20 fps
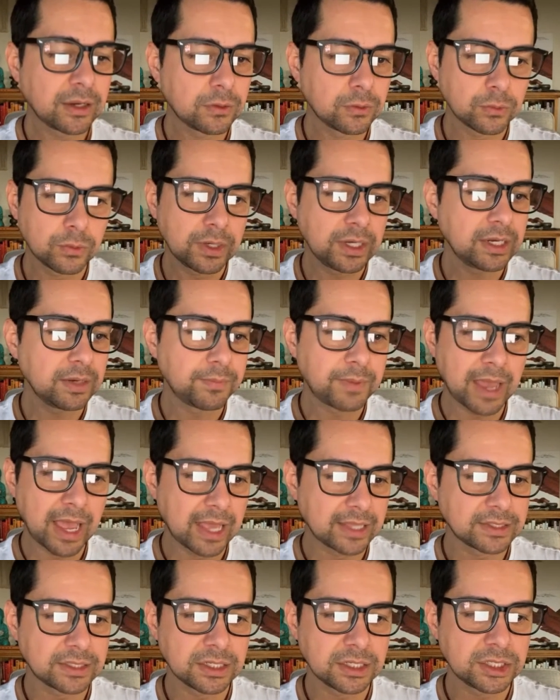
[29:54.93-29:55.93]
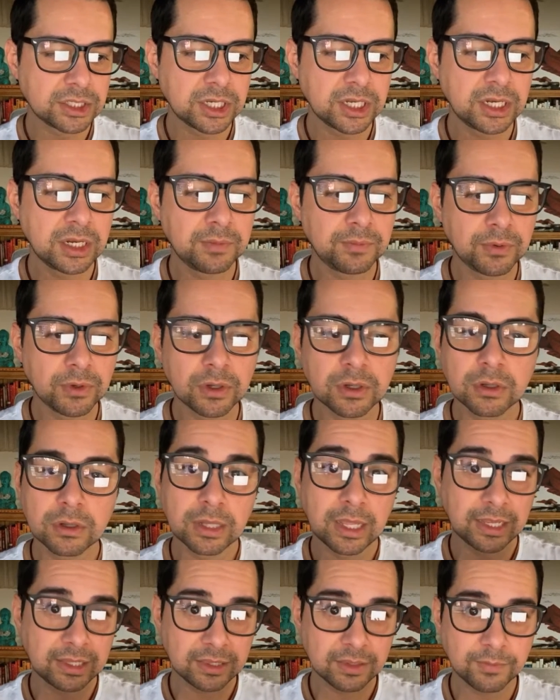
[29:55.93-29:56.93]
They can read a passage in a book
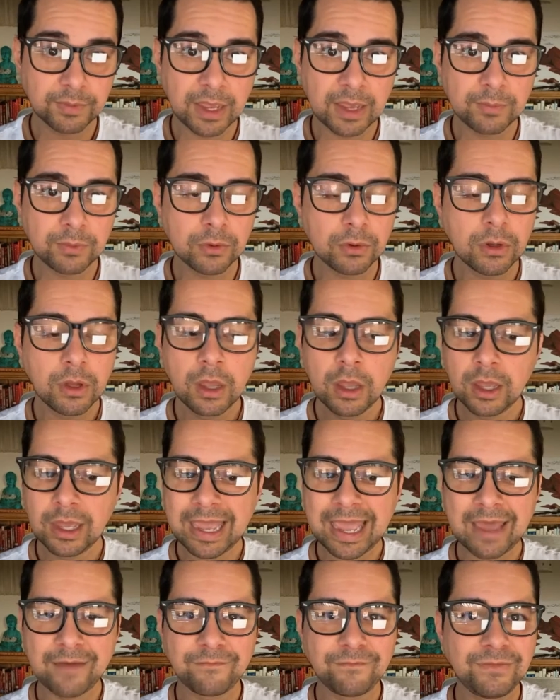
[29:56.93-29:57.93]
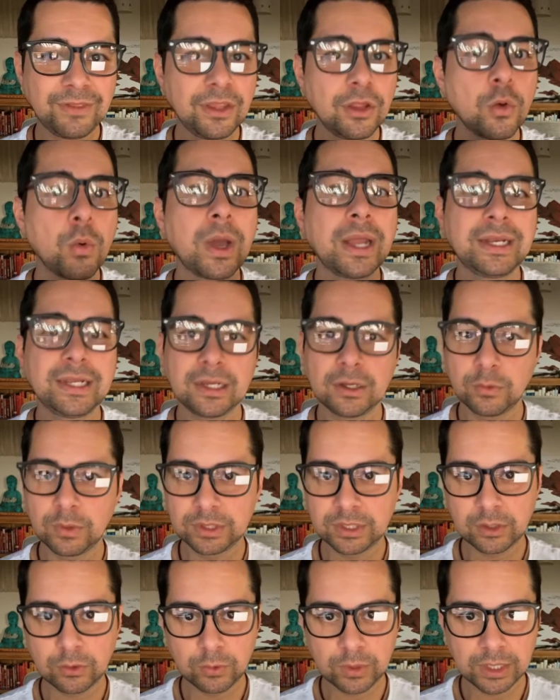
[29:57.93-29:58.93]
like the Bible, have no idea
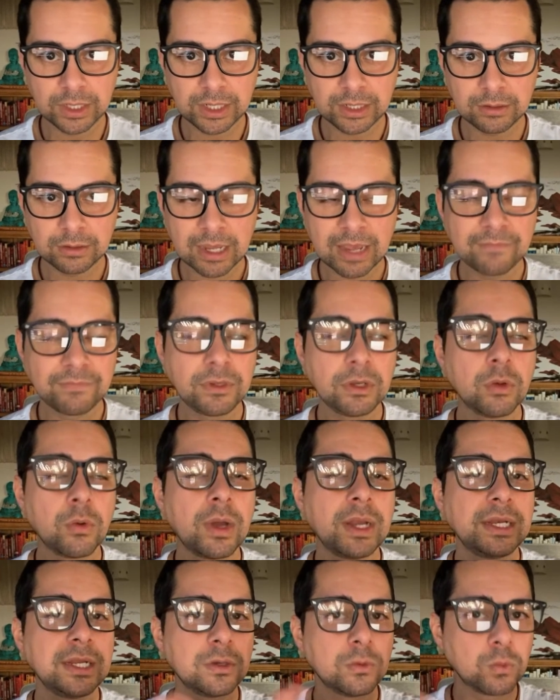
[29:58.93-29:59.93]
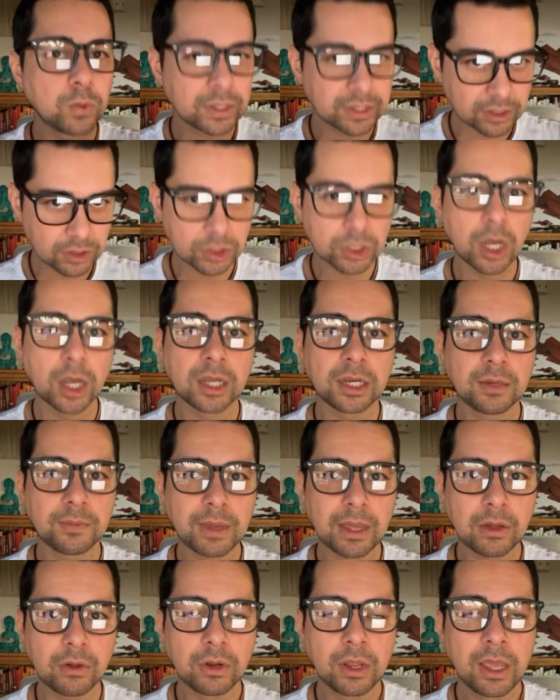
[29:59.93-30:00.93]
what they're reading, have no idea what they're talking
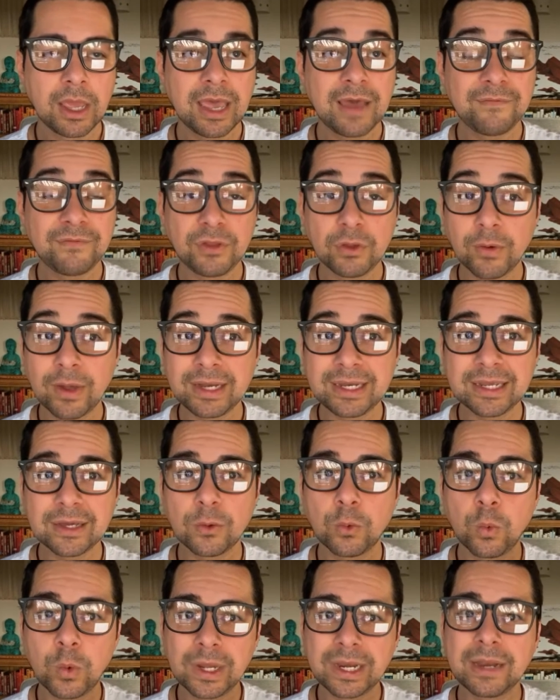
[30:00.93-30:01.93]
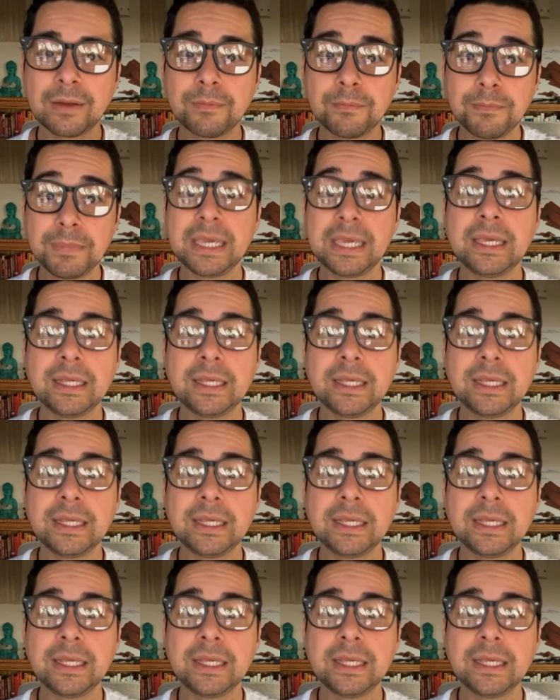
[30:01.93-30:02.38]
about, have no idea what it